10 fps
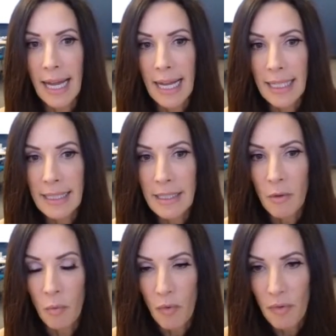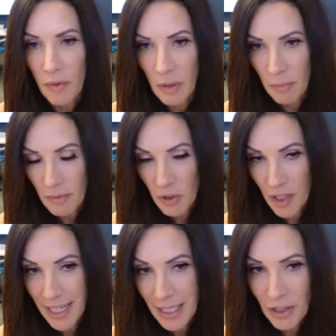And the
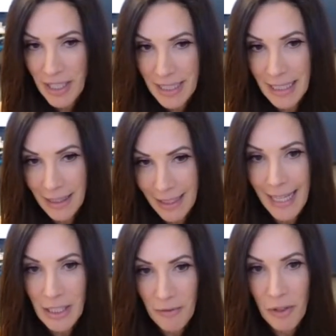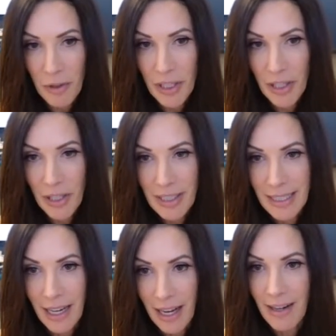changes in the last few
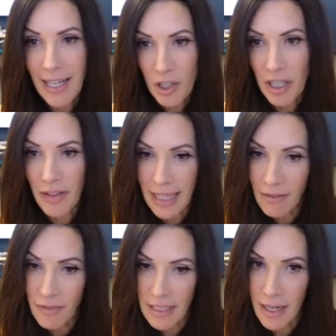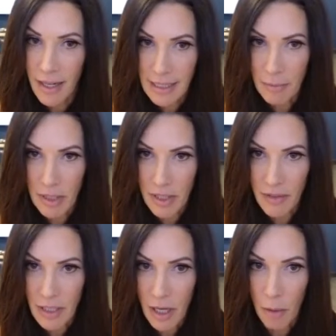years are actually the advertisements at
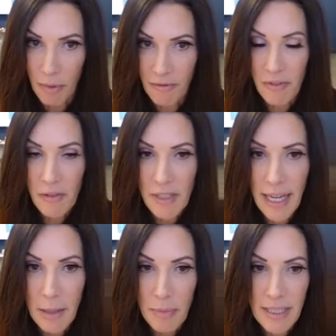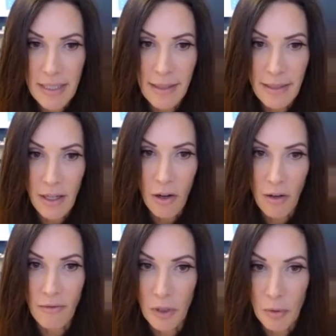the top, and 58%
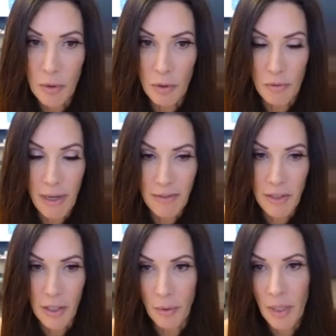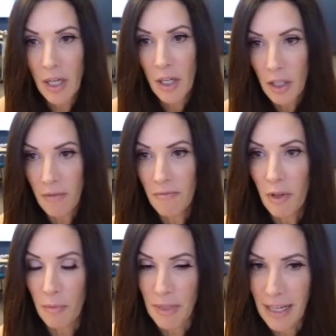of Google's revenue
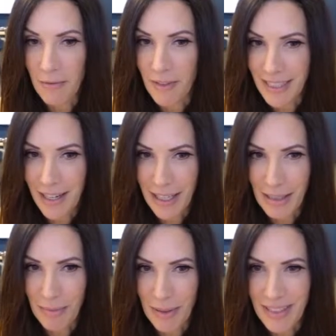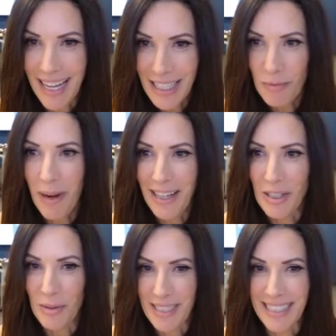come from the advertisements. That's why
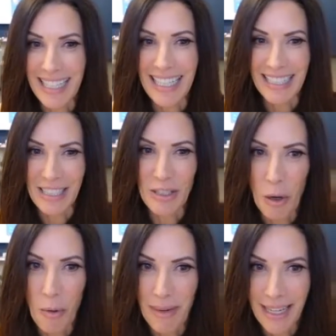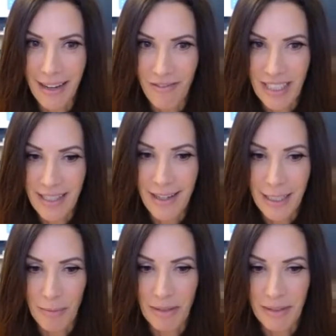you are seeing so many
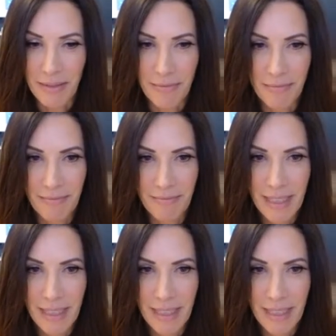advertisements.